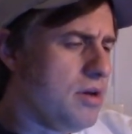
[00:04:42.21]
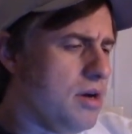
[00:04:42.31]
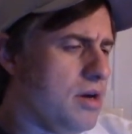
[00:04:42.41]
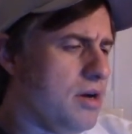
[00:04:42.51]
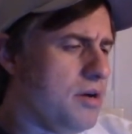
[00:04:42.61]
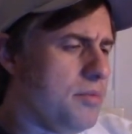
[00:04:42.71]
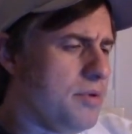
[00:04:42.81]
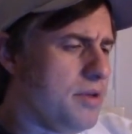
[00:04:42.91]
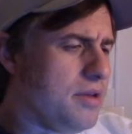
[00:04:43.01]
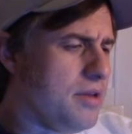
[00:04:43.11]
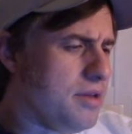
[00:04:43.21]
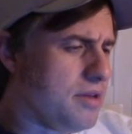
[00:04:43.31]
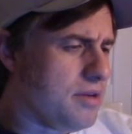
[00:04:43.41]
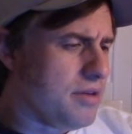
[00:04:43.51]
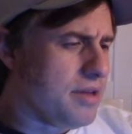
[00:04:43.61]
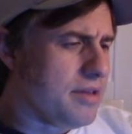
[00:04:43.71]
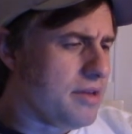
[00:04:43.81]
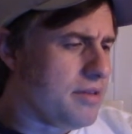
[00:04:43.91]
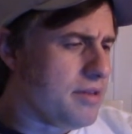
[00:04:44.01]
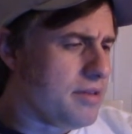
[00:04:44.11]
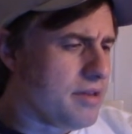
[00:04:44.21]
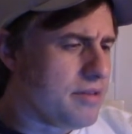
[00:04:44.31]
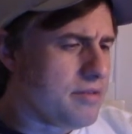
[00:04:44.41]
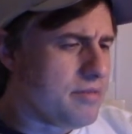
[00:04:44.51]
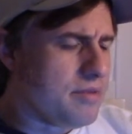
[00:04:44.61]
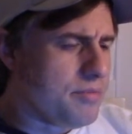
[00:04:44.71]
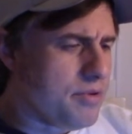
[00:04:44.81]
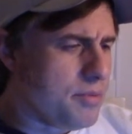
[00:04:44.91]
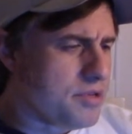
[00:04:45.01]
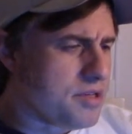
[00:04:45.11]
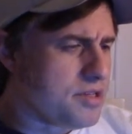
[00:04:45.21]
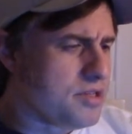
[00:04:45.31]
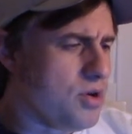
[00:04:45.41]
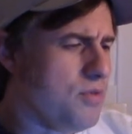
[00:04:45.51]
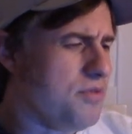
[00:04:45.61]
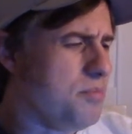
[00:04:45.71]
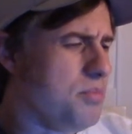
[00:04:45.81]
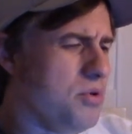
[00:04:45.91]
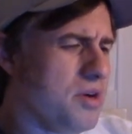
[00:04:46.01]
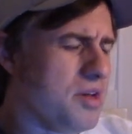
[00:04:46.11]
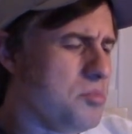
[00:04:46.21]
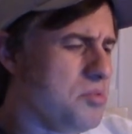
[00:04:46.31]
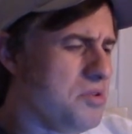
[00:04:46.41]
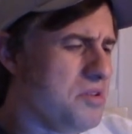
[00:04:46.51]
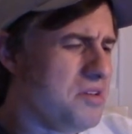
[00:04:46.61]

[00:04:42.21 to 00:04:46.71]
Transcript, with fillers: Um, and, and, you know that that, that that pretty much sets the tone for the ball game, but